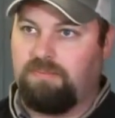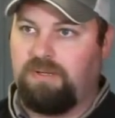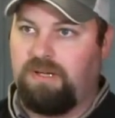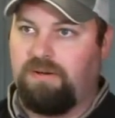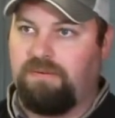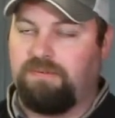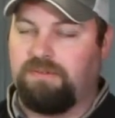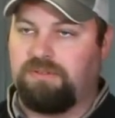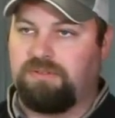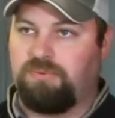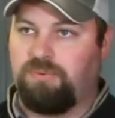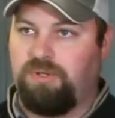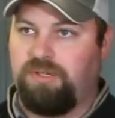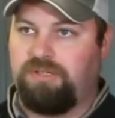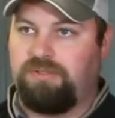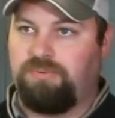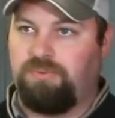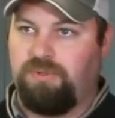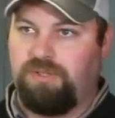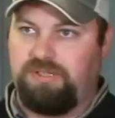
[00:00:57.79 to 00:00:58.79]
be able to
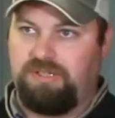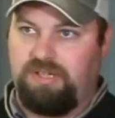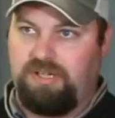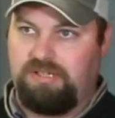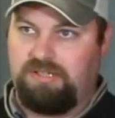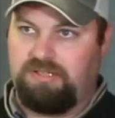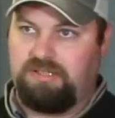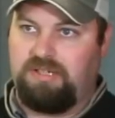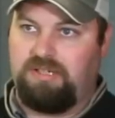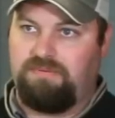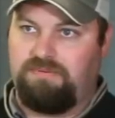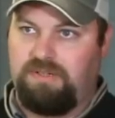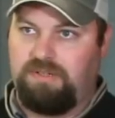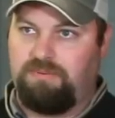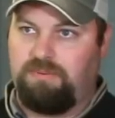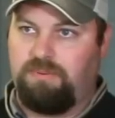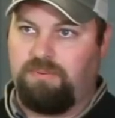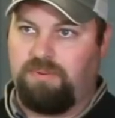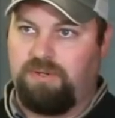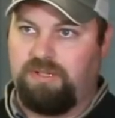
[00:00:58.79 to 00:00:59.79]
switch which SCV
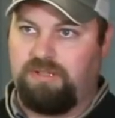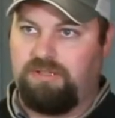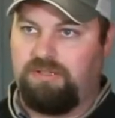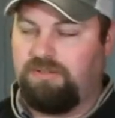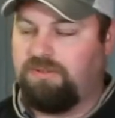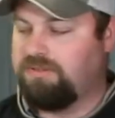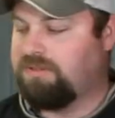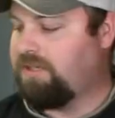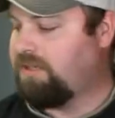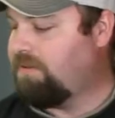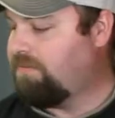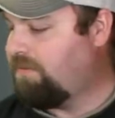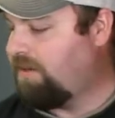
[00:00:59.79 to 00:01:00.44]
we want to use on the